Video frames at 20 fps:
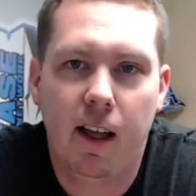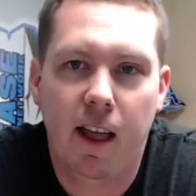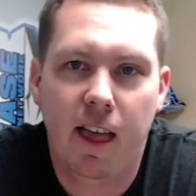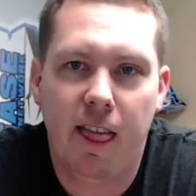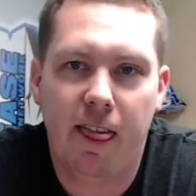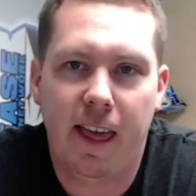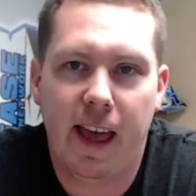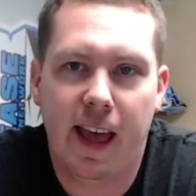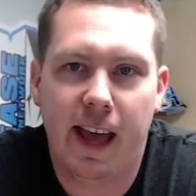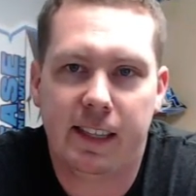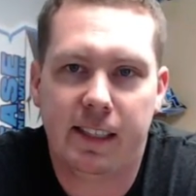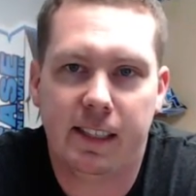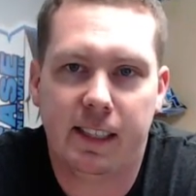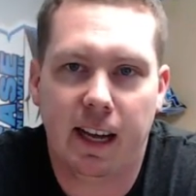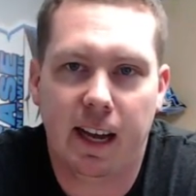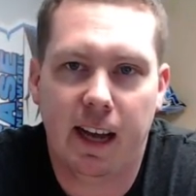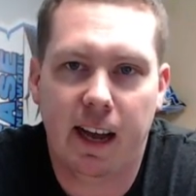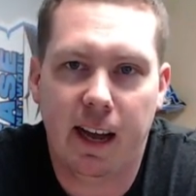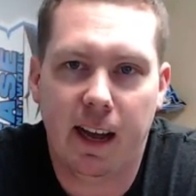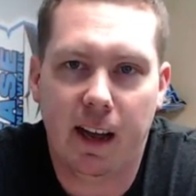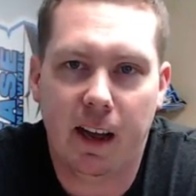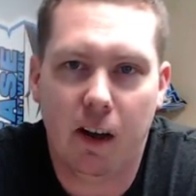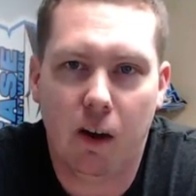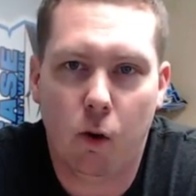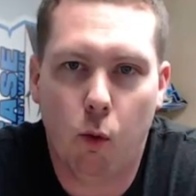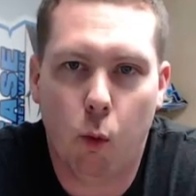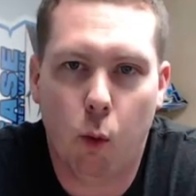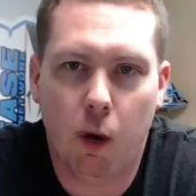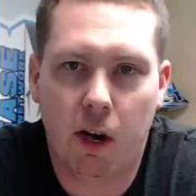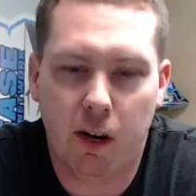that uh,
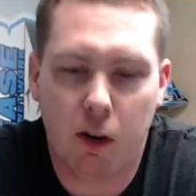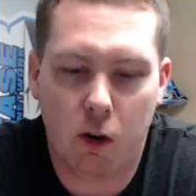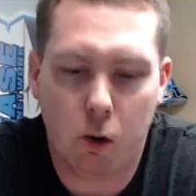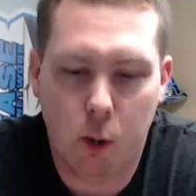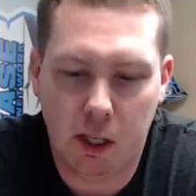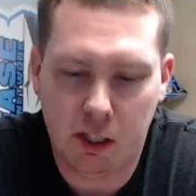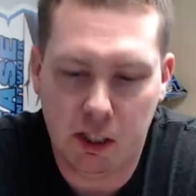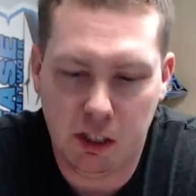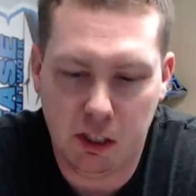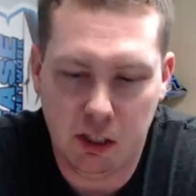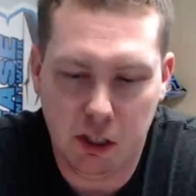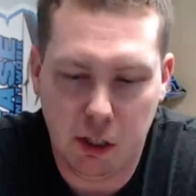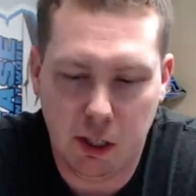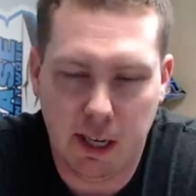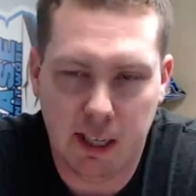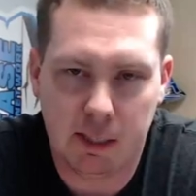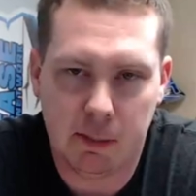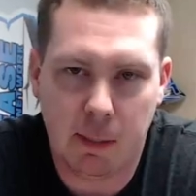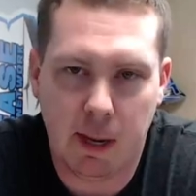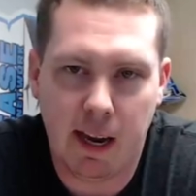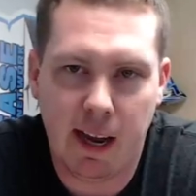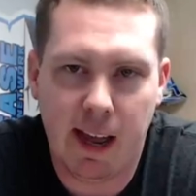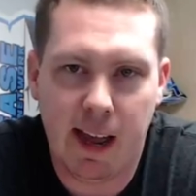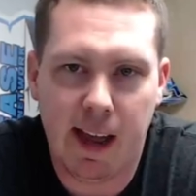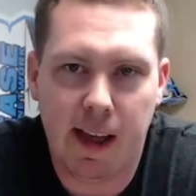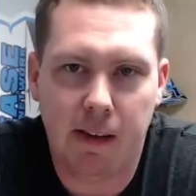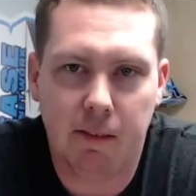what questions you guys might have.